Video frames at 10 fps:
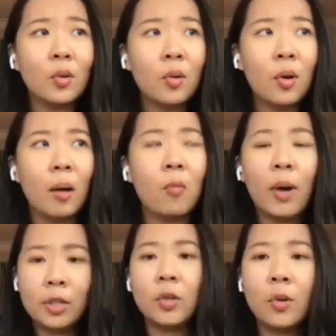
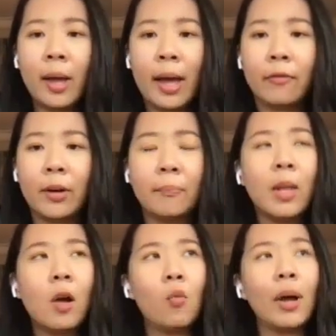what do you have,
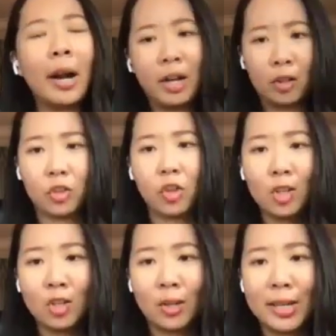what are your
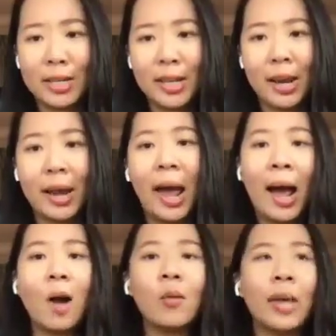thoughts on this, and
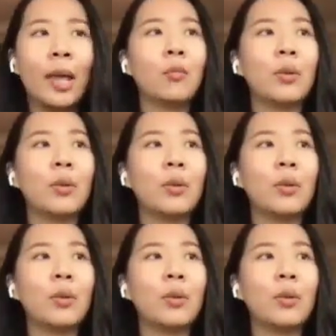how can